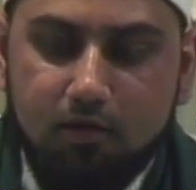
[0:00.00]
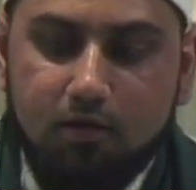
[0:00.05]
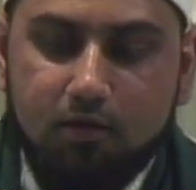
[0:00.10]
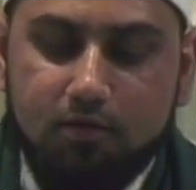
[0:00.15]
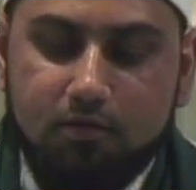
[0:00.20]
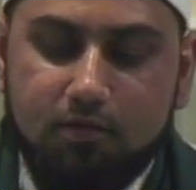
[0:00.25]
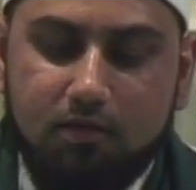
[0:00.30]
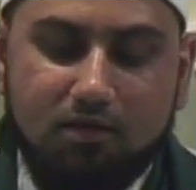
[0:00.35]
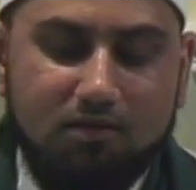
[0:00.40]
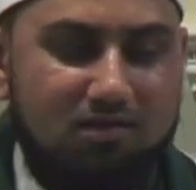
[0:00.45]

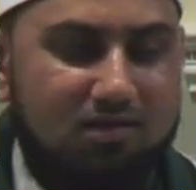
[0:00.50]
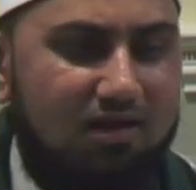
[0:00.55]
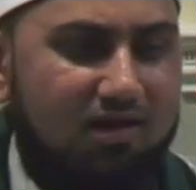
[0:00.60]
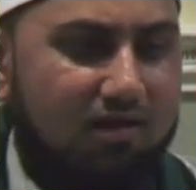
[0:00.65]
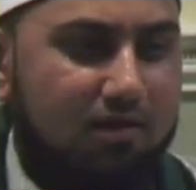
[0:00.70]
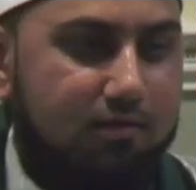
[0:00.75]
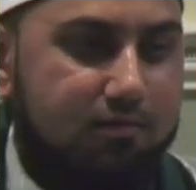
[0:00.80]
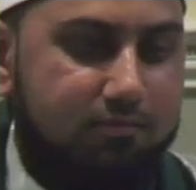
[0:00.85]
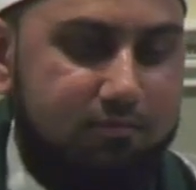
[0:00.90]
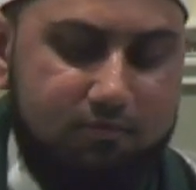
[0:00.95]
the,
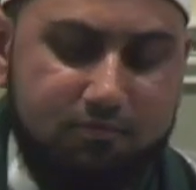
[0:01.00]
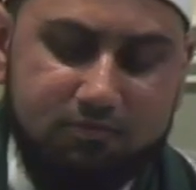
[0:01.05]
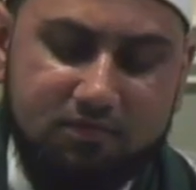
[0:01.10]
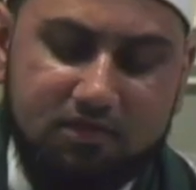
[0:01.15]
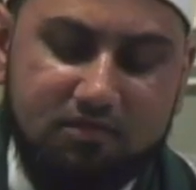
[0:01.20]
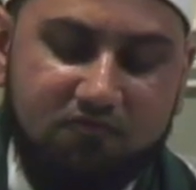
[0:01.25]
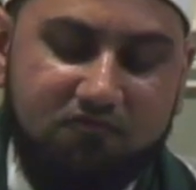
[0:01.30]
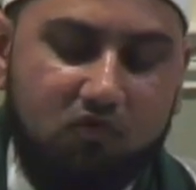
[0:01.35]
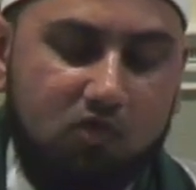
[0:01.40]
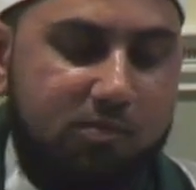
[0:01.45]
the,
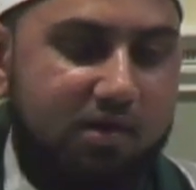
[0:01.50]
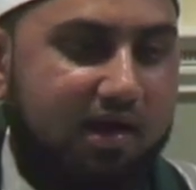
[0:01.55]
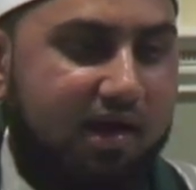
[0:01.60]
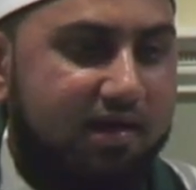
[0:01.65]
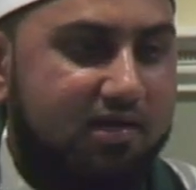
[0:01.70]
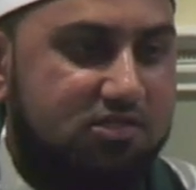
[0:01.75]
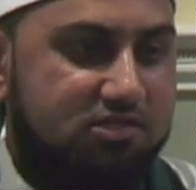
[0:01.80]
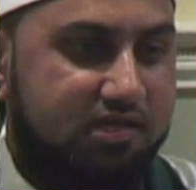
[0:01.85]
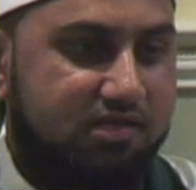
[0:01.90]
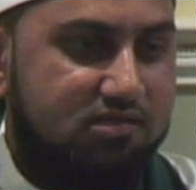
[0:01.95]
the, format
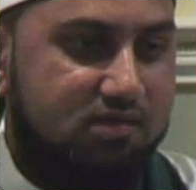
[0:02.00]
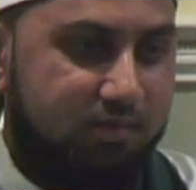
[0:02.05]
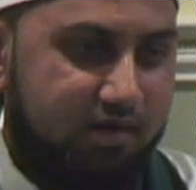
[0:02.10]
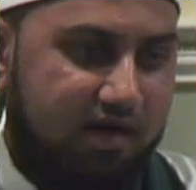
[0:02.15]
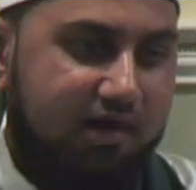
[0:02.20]
kind of changed a bit.